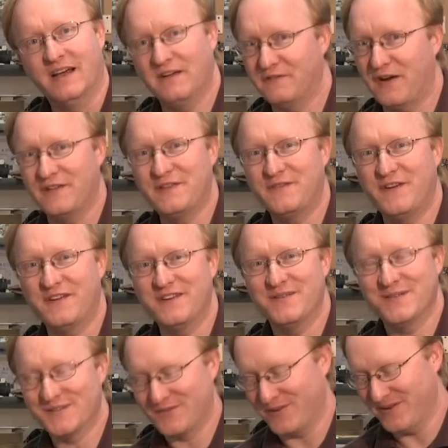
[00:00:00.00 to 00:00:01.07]
I finally found a
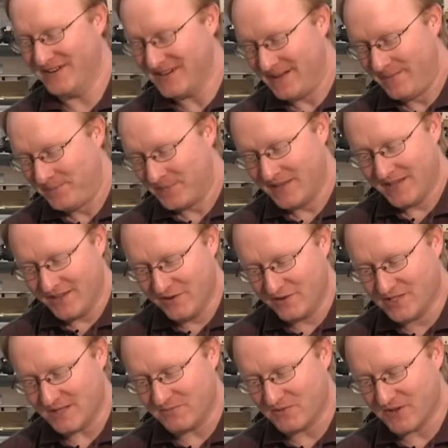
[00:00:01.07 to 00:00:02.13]
use for it. It
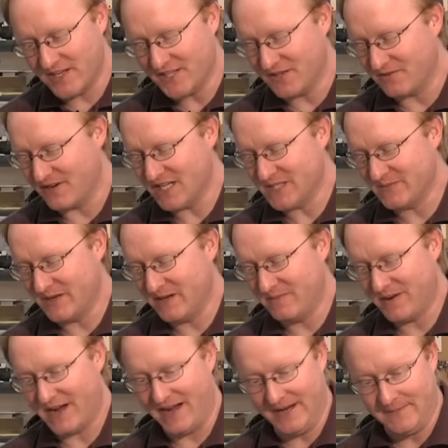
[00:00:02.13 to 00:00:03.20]
hooks up great to the Raspberry
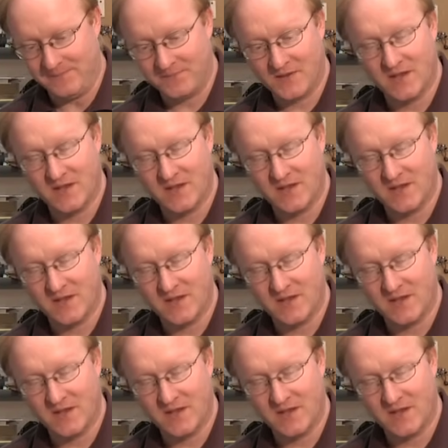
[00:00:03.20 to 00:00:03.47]
Pi.